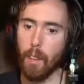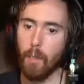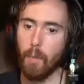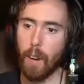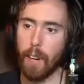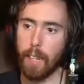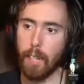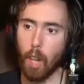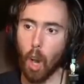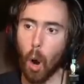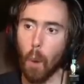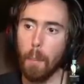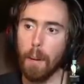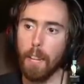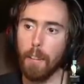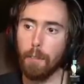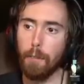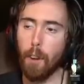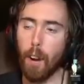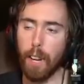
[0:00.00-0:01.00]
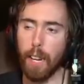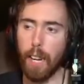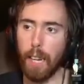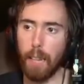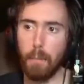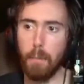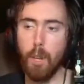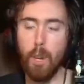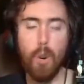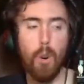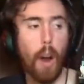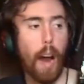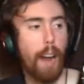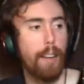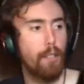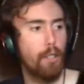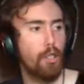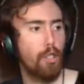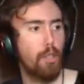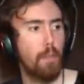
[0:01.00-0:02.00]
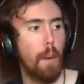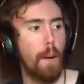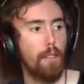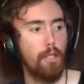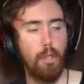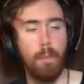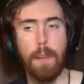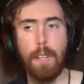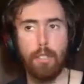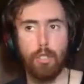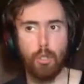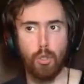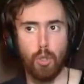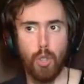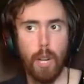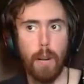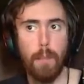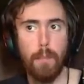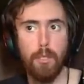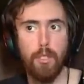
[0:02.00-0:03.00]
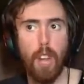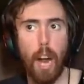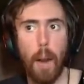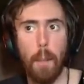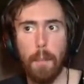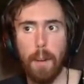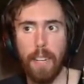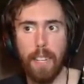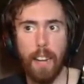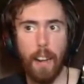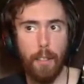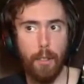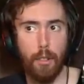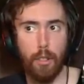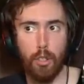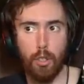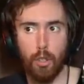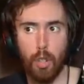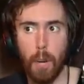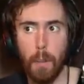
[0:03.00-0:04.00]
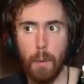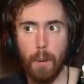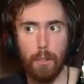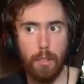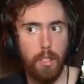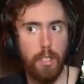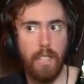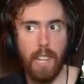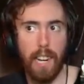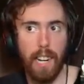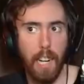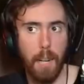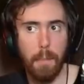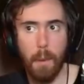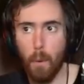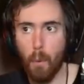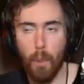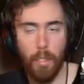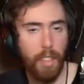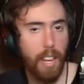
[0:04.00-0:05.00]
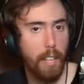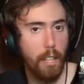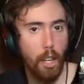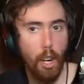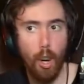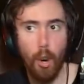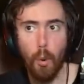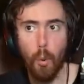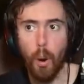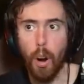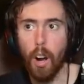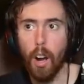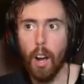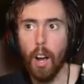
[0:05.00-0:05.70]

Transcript: Like nobody fuck. Like you guys are supposed to be stream sniping the other streamers and telling me what they do.